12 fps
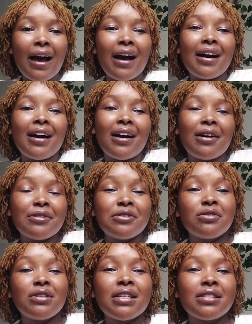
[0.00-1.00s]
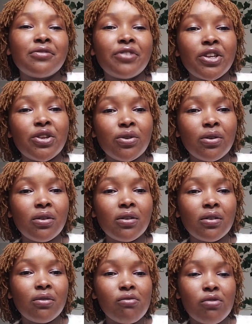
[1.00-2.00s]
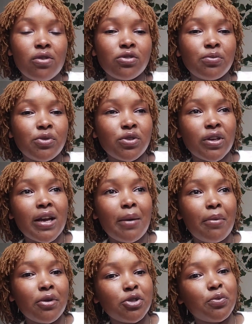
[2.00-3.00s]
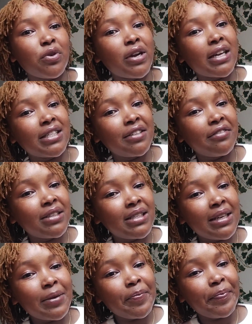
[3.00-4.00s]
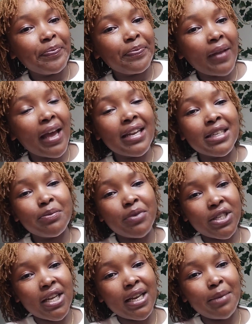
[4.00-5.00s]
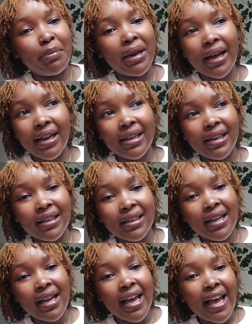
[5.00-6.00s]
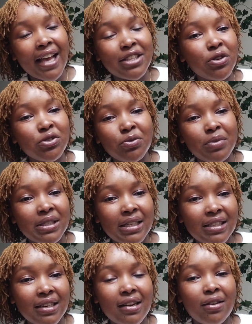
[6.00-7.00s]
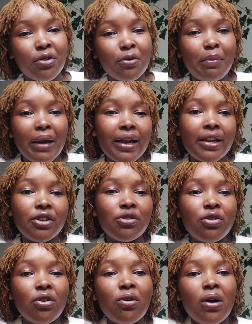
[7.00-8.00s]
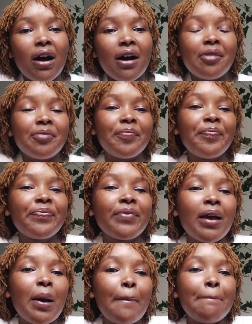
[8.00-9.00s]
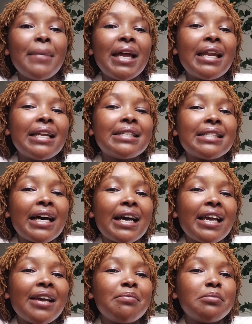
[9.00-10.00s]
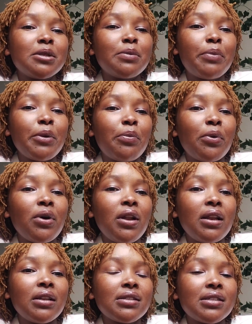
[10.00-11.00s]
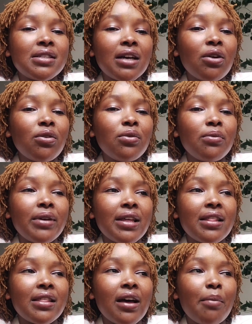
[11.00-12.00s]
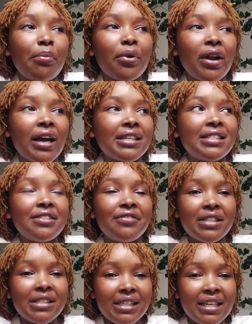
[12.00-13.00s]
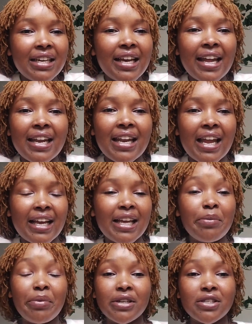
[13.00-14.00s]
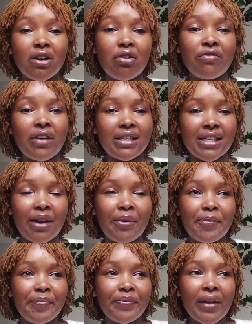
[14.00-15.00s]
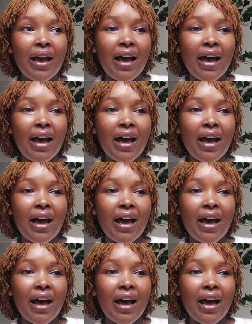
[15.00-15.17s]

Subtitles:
On today's video, we're going to be talking about productivity and especially planning. It's going to be centered around planning. Many times people struggle with productivity and like keeping track of their time.